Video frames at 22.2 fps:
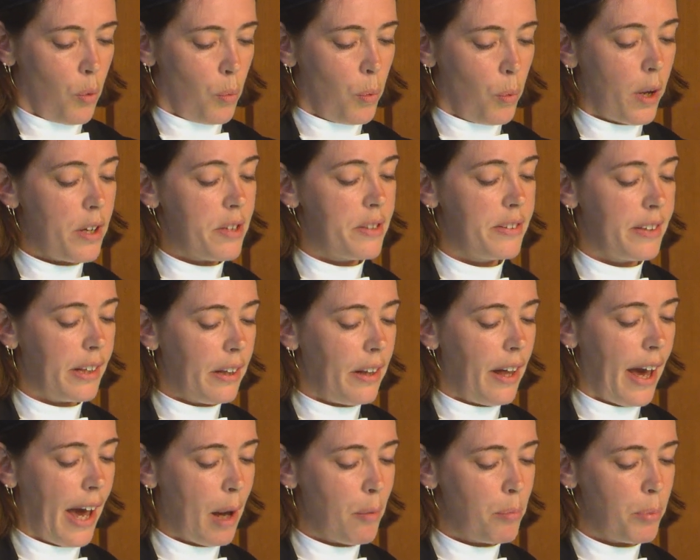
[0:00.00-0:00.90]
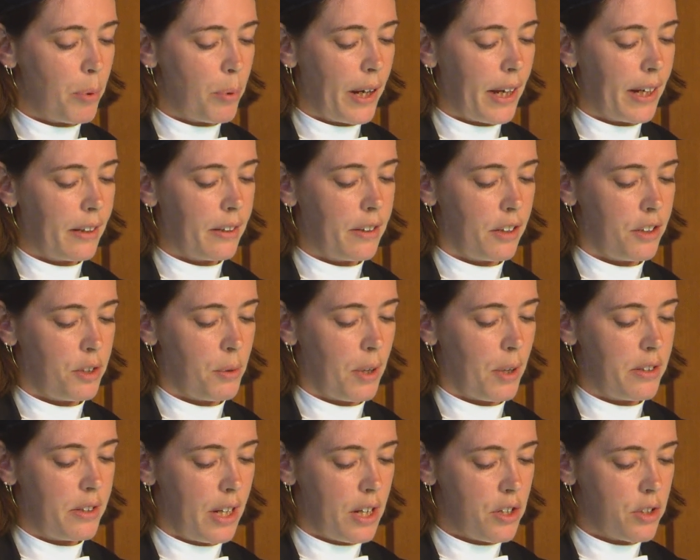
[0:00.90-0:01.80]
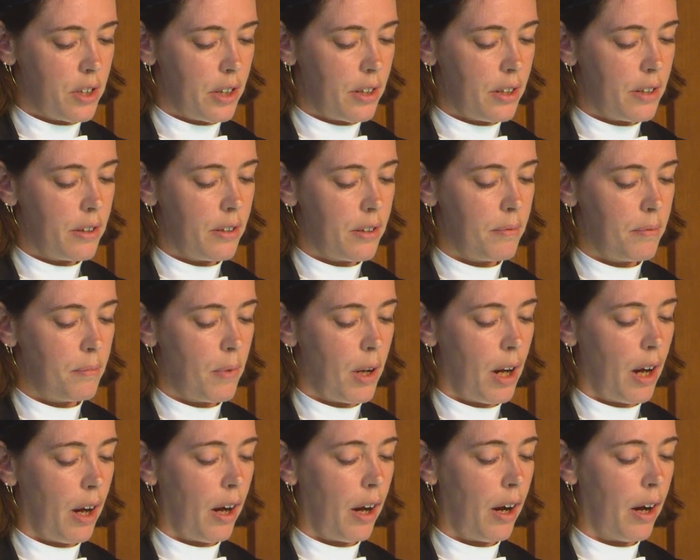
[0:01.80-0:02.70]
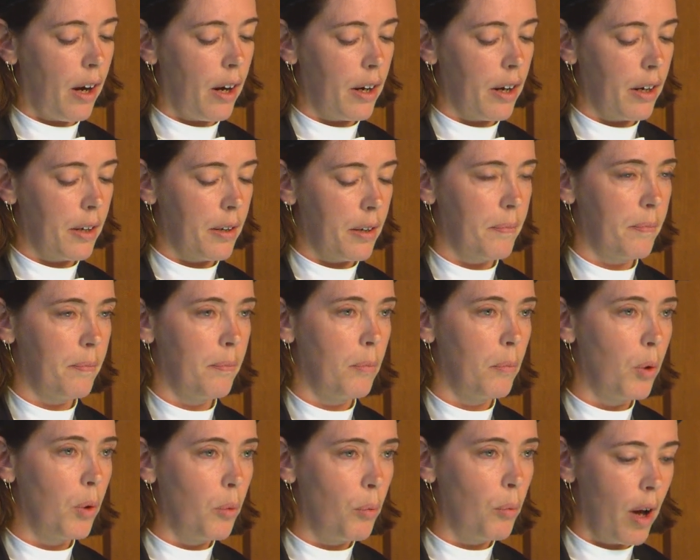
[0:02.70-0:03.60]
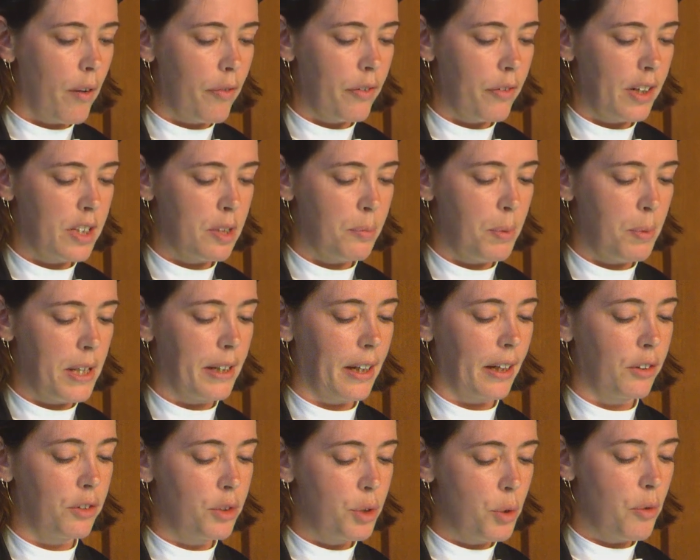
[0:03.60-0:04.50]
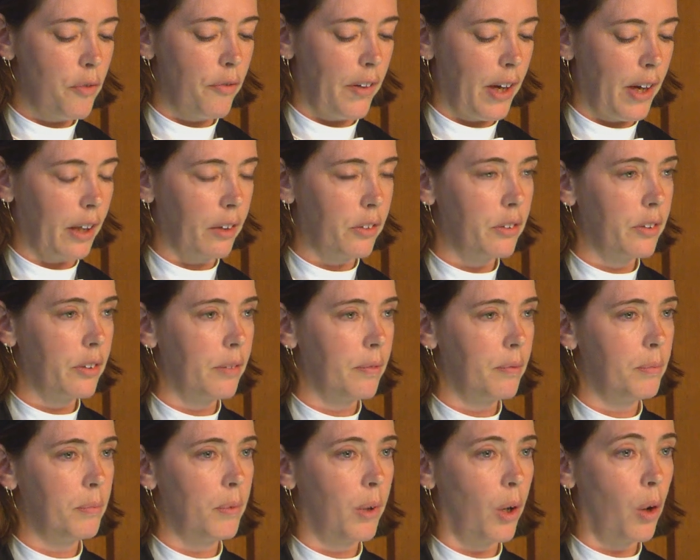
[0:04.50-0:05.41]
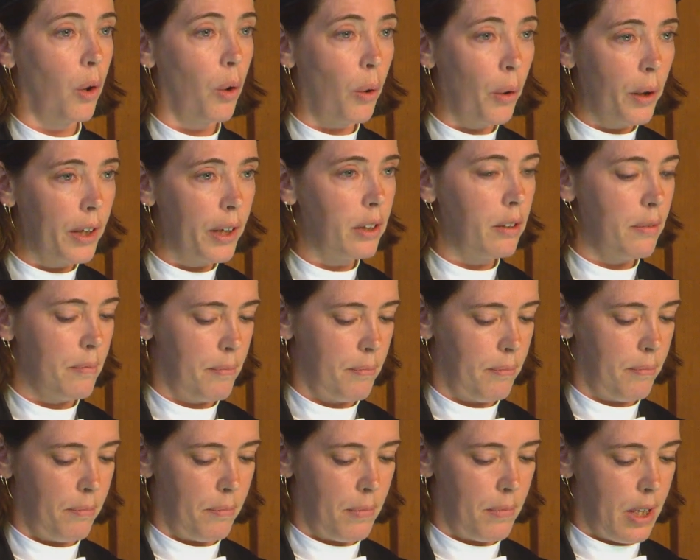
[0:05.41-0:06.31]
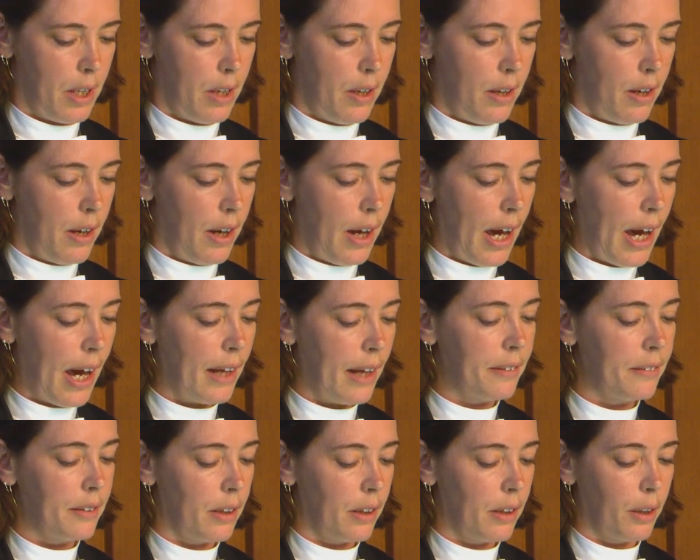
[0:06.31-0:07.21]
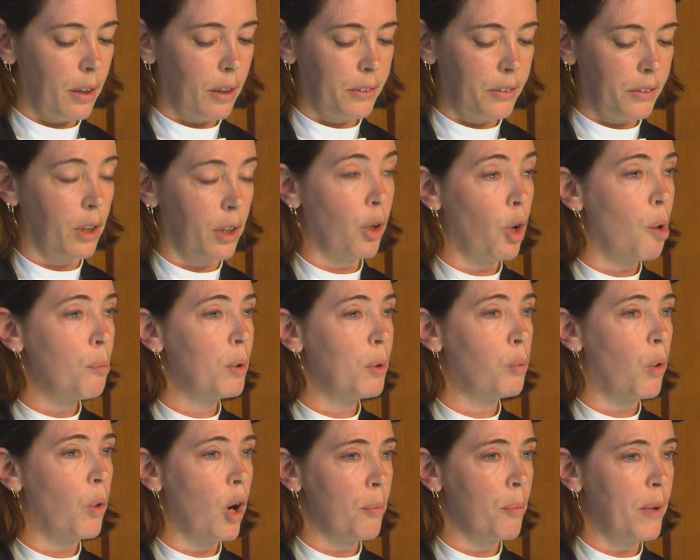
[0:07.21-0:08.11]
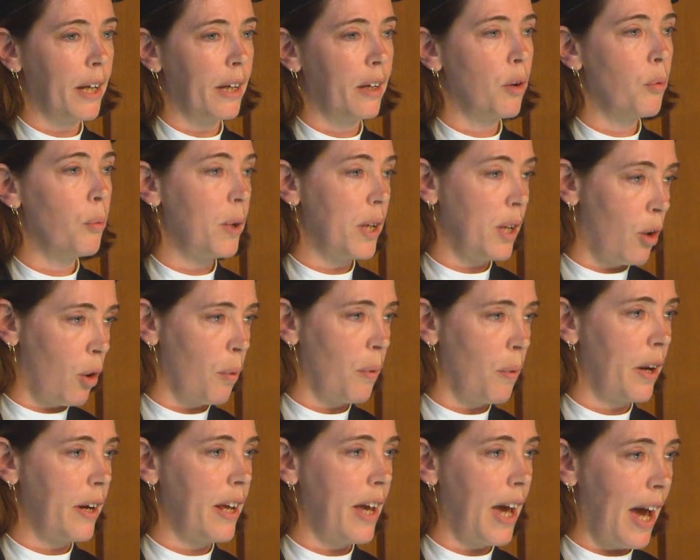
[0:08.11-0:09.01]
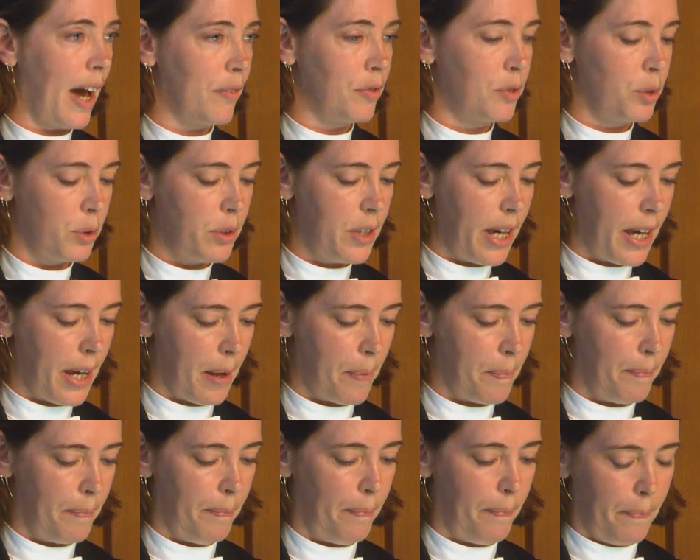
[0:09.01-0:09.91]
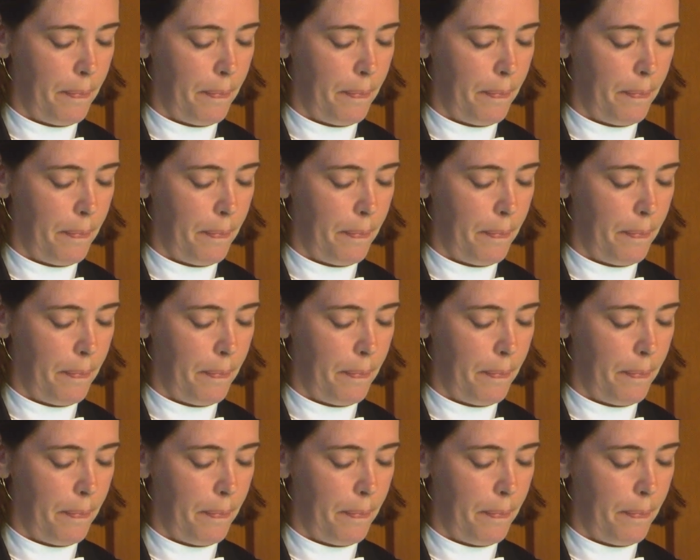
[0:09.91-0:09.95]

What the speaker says: What is still hampering the transition are, roughly speaking, two things: oil and the global warming we already have today.